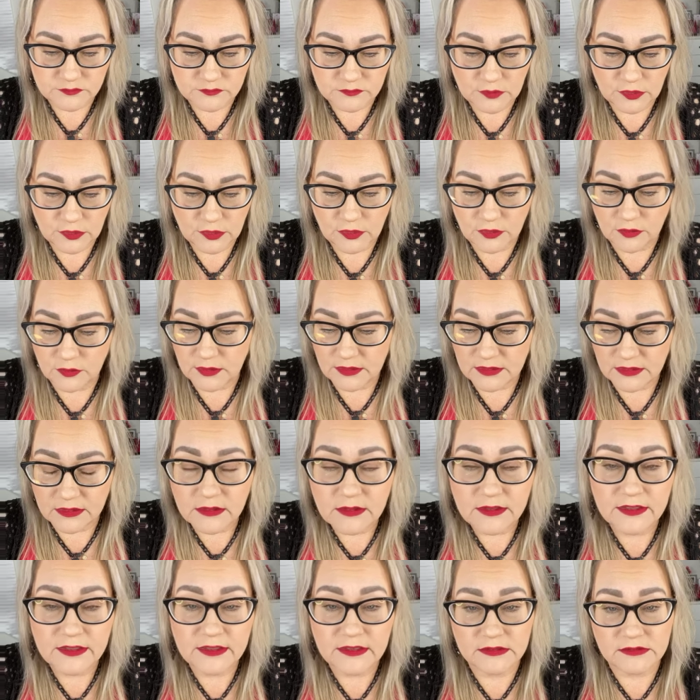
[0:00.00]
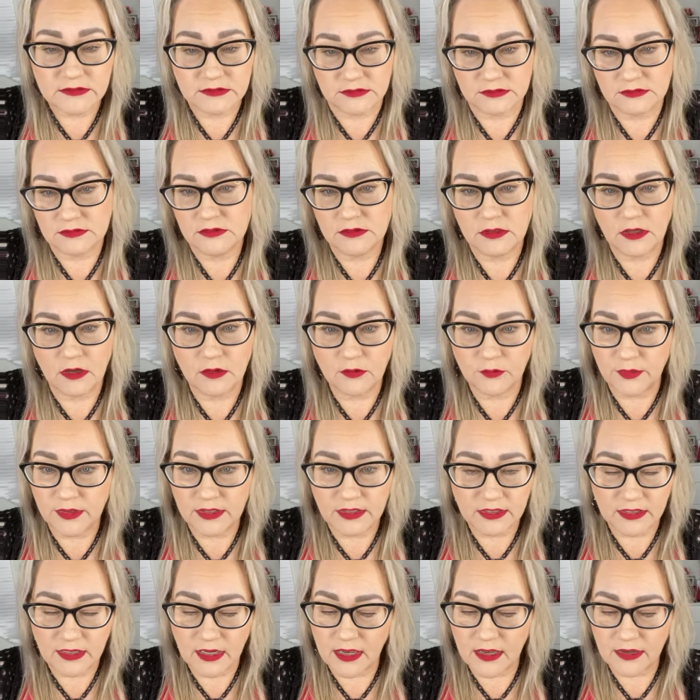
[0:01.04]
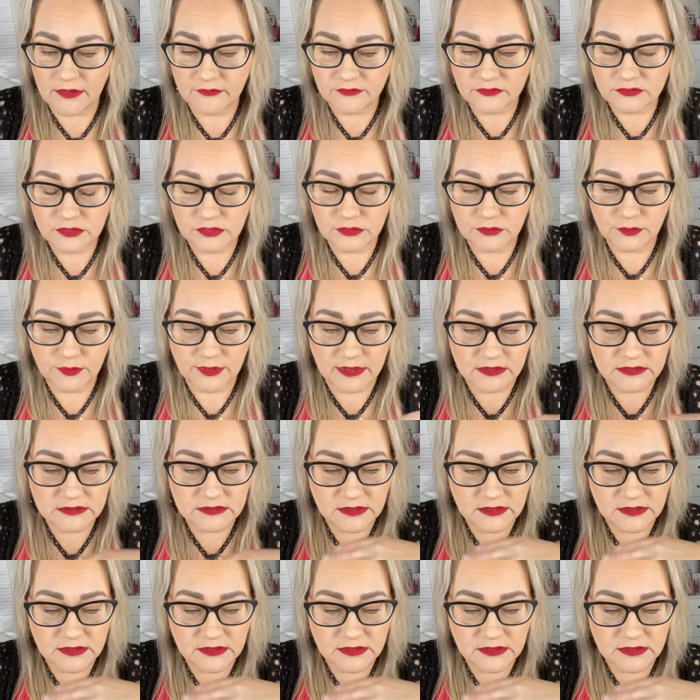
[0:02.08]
you know, at least a week and a half, 2 weeks.